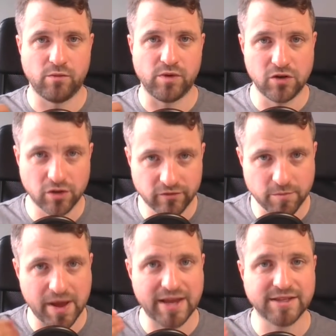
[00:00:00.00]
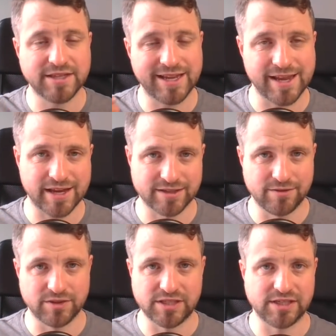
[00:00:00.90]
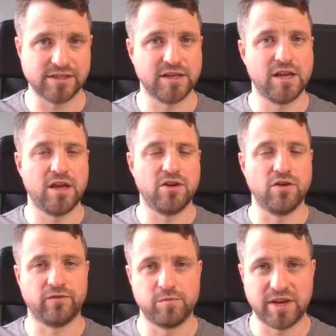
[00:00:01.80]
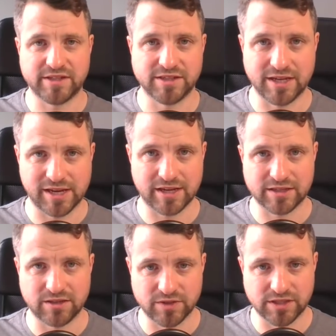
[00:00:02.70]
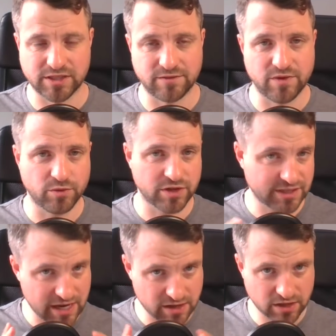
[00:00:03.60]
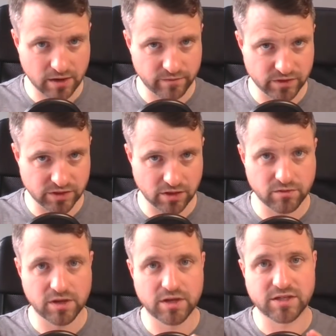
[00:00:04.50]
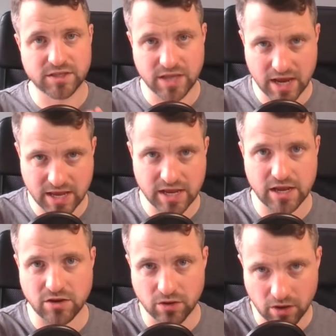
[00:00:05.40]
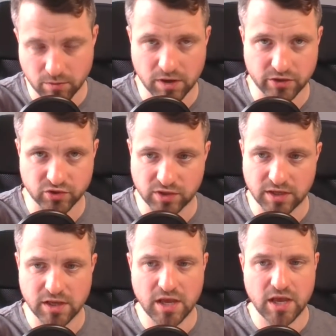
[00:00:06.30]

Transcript: We look for pain seeking activities not for pleasure seeking activities. If you want to stay in your comfort zone, stay in your home country.